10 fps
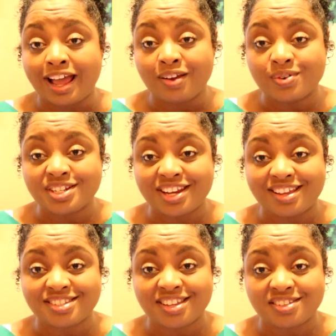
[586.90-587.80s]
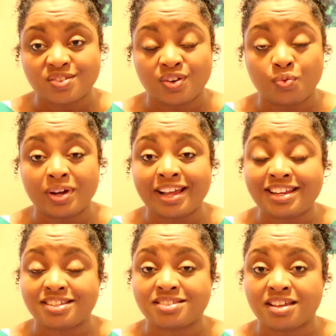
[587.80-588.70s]
Irish ancestry, what
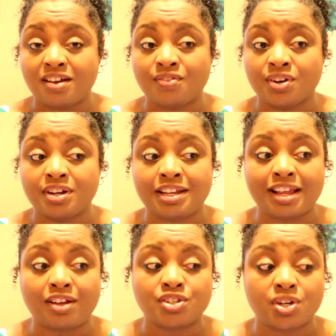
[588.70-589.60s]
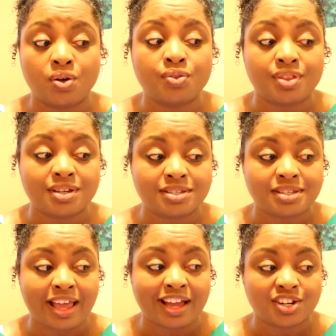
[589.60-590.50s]
I discovered, and I'll show
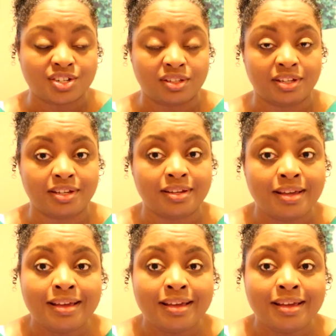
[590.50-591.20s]
this actually,